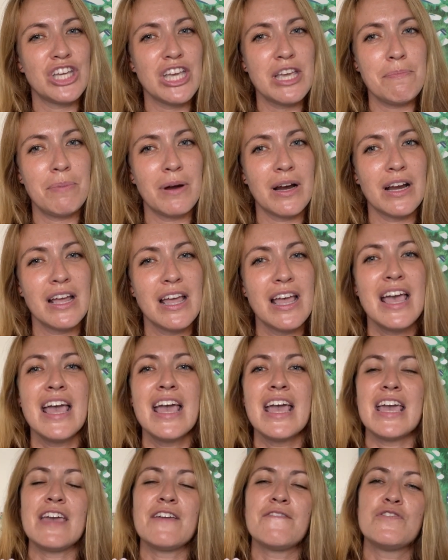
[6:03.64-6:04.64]
cheaper,
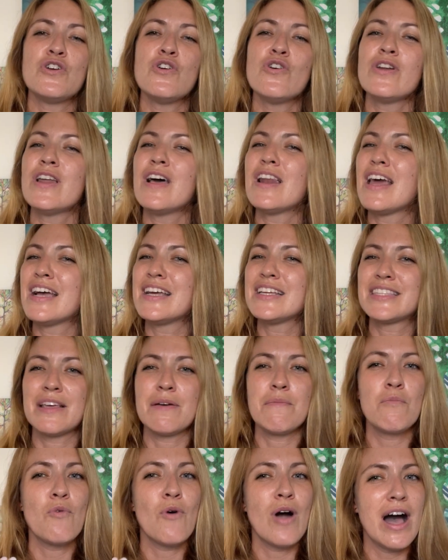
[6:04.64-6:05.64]
if you analyze
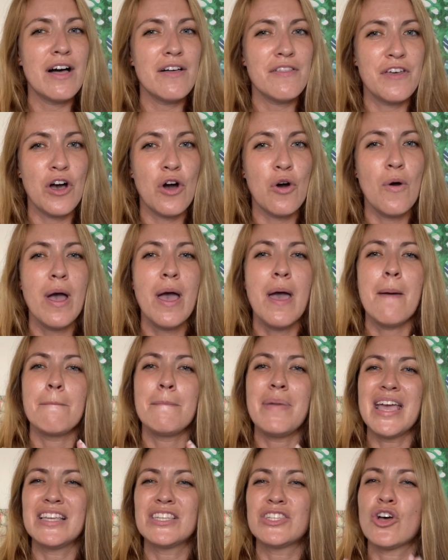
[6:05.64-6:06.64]
them well though,
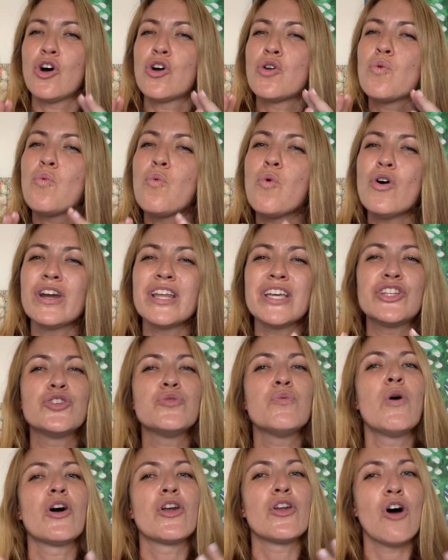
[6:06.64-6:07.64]
based on what each
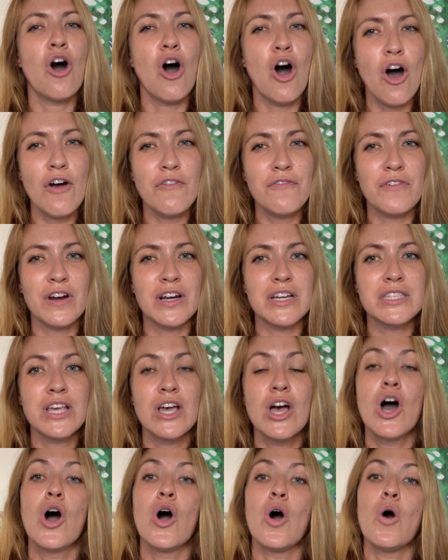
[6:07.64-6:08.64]
one offers,
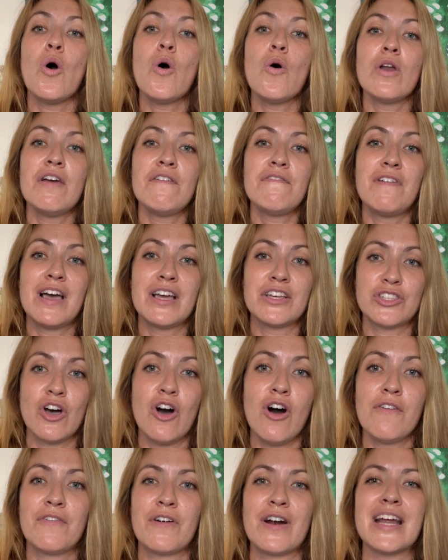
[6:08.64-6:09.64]
Holafly's
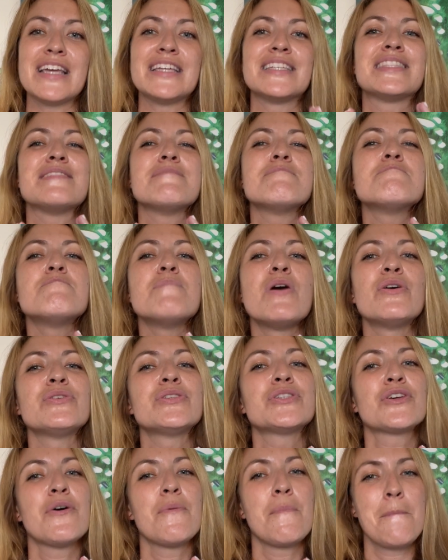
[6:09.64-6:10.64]
offer is the
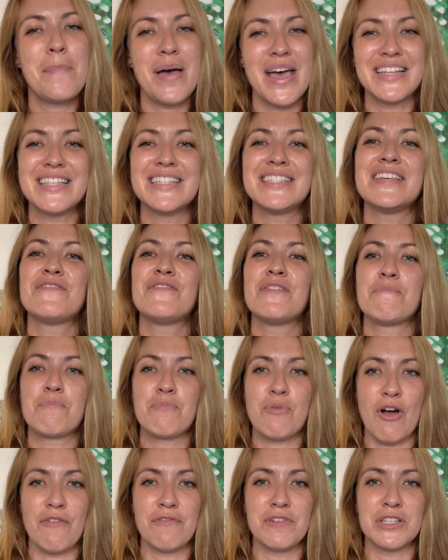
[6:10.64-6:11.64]
most competitive and
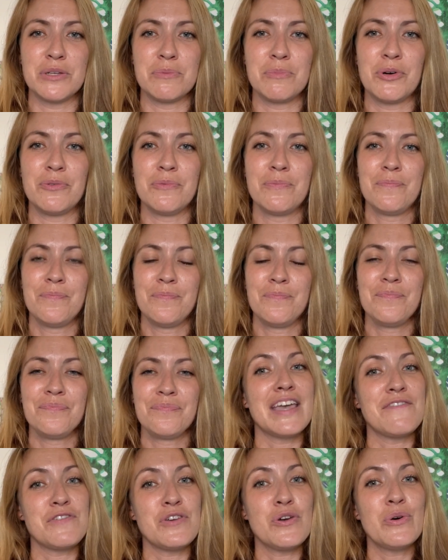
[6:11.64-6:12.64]
profitable.
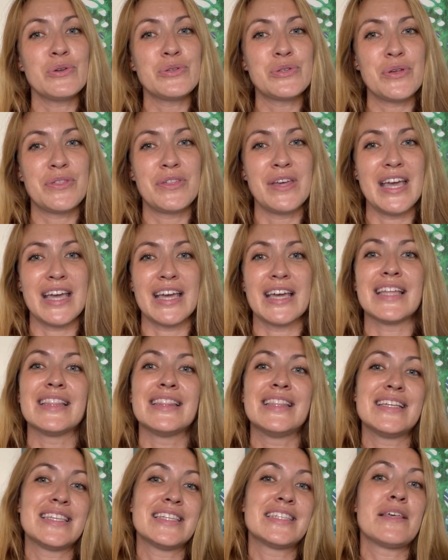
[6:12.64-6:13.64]
If you also think
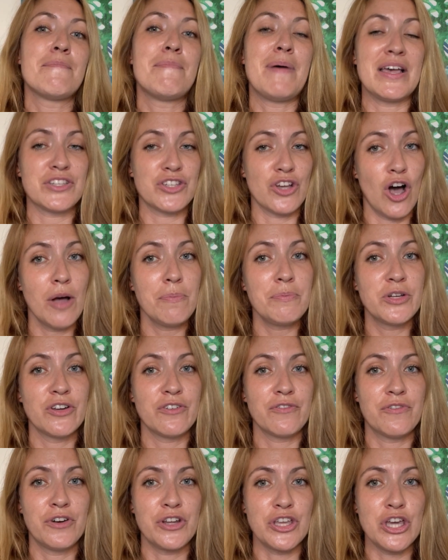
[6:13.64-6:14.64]
this is the best
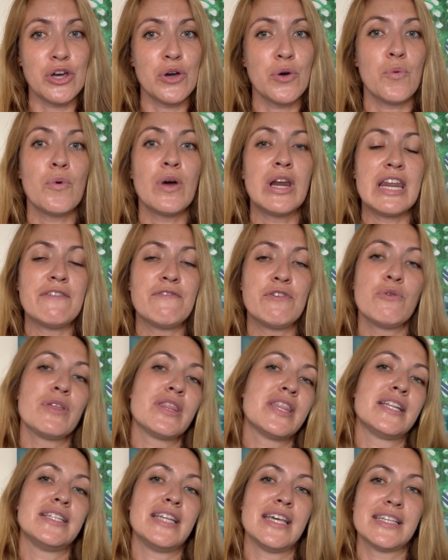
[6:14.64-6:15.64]
option for you, we'll leave you with
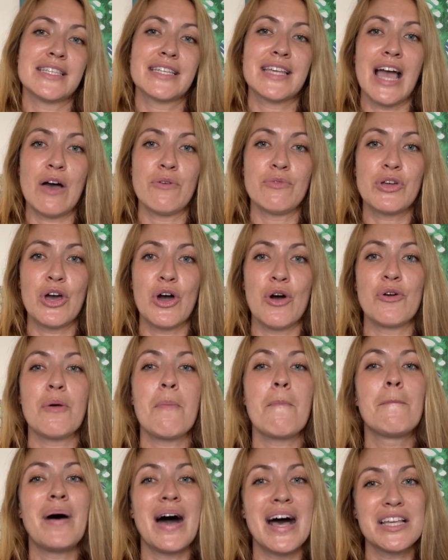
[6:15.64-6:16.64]
the discount code
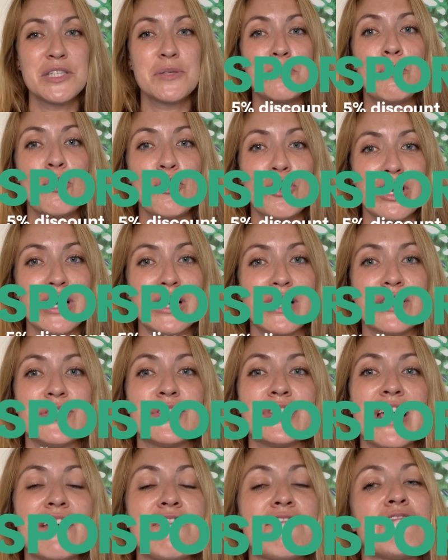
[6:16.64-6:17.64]
PASSPORTER to
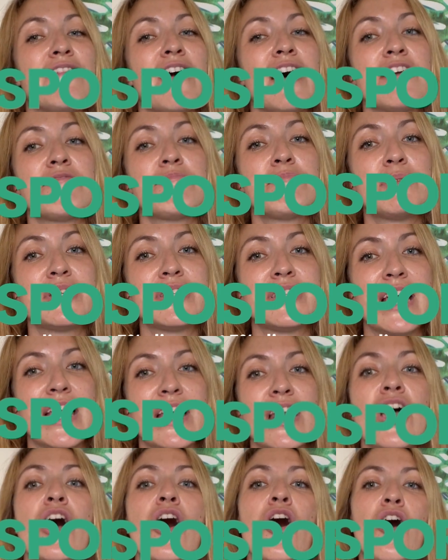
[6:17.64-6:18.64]
save
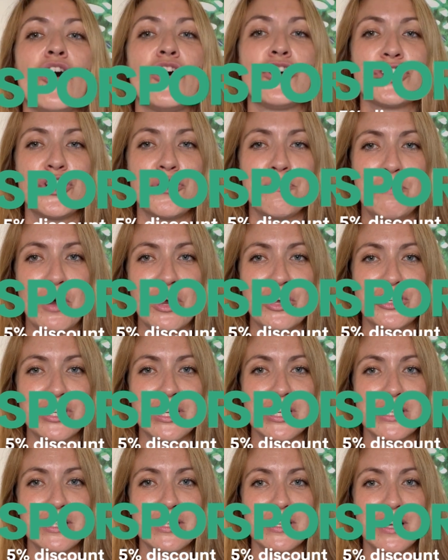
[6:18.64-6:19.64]
5% on your purchase.
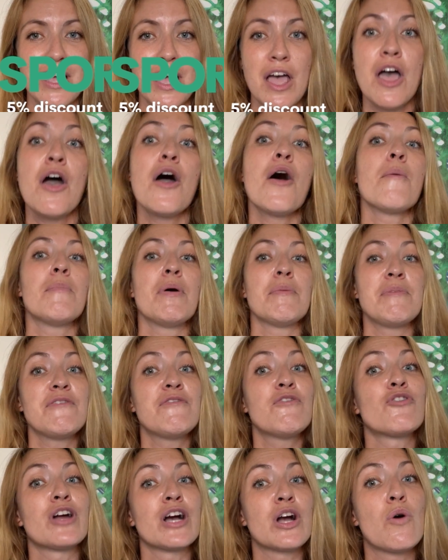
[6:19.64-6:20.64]
But
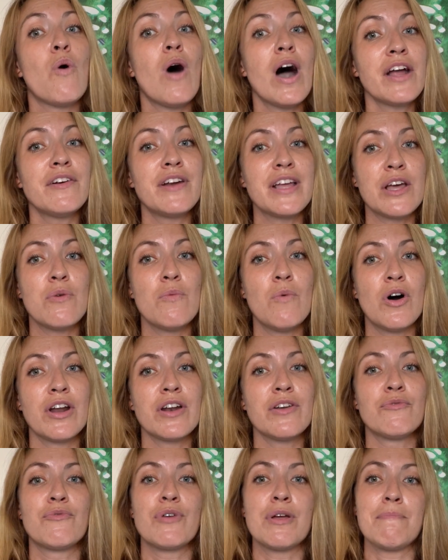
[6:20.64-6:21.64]
before acquiring
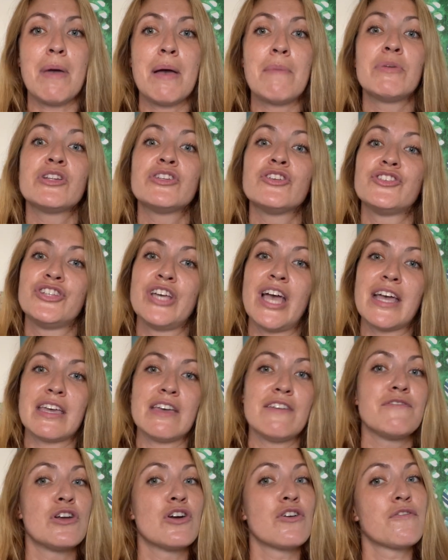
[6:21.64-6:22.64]
one, remember to check
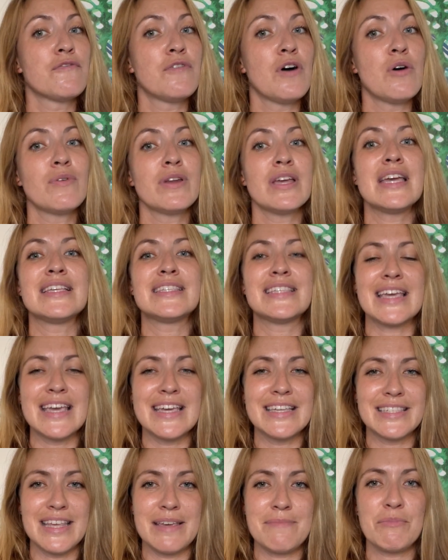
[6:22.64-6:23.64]
if your phone is
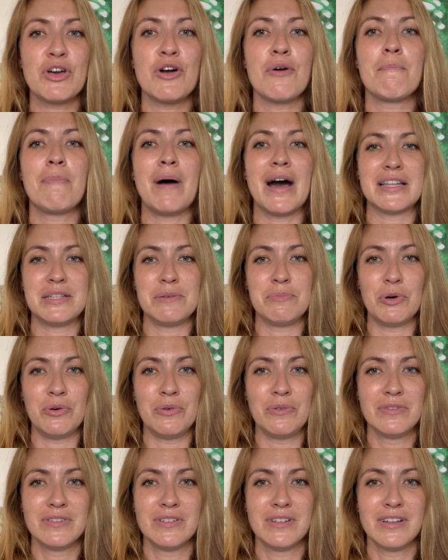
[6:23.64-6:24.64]
eSIM compatible.